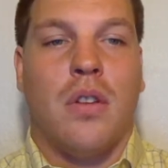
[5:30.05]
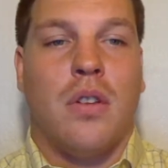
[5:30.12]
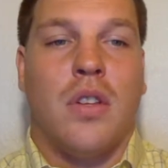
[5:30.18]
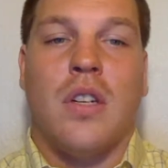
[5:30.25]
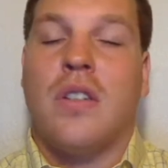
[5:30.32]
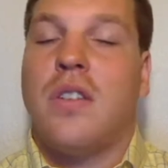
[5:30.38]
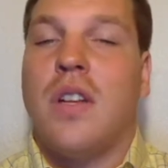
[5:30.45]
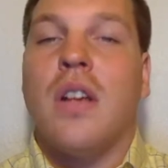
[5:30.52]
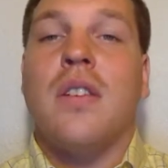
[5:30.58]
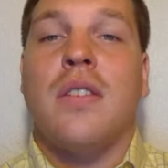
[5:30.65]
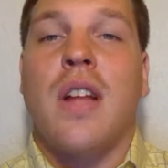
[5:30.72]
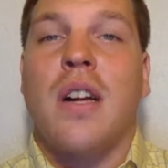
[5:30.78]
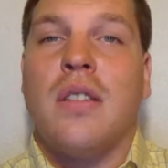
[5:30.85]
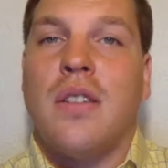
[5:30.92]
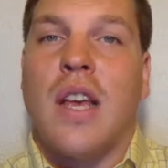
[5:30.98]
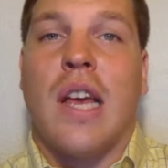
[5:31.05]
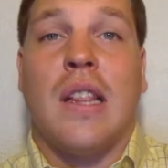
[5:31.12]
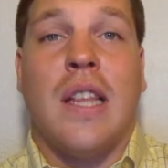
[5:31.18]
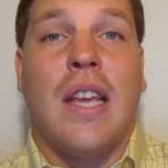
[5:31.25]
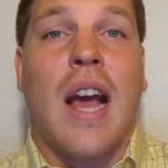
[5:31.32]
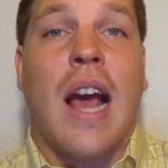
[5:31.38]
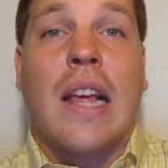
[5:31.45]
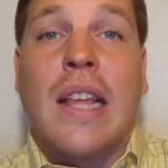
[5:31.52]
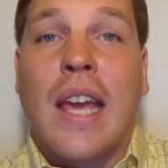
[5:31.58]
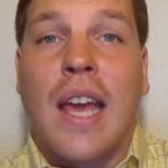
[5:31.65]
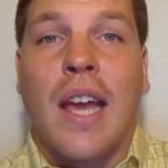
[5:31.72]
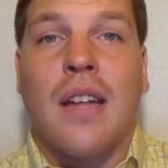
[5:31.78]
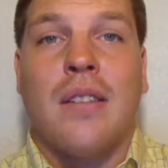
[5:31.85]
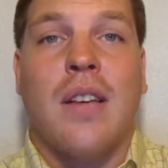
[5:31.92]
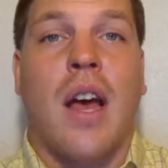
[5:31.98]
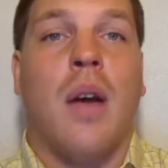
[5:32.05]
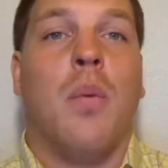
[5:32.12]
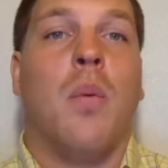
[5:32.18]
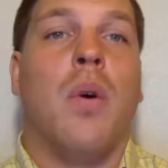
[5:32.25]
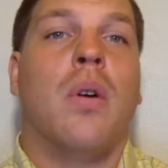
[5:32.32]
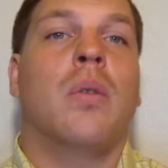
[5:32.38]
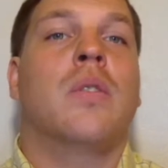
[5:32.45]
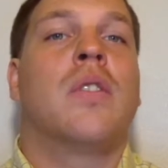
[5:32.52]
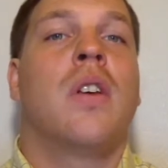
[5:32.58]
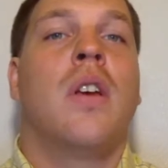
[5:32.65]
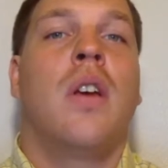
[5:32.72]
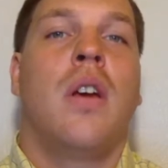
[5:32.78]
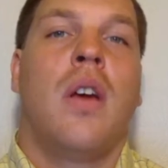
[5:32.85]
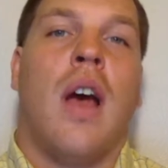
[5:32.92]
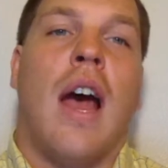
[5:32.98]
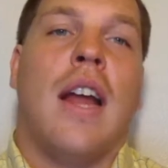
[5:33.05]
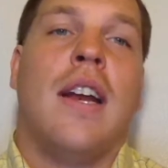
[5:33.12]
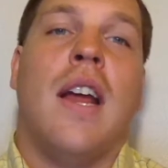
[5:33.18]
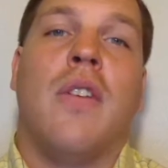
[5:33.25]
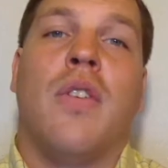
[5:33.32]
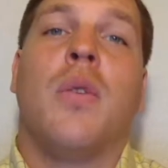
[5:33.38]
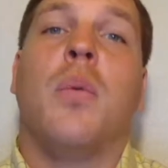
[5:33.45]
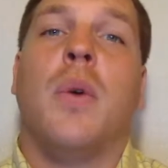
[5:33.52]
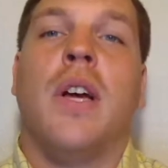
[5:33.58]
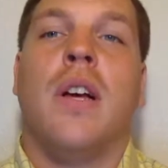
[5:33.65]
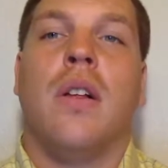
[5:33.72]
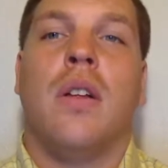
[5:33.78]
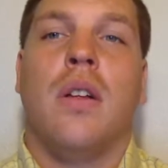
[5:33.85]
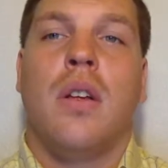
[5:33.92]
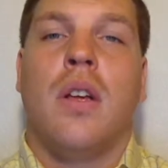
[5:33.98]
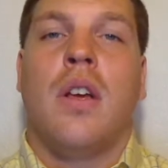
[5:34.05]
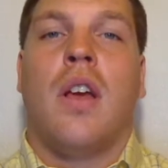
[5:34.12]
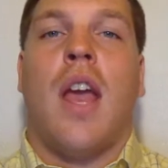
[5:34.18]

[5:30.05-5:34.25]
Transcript: they're still stuck saying the I can't, I won't, I never will.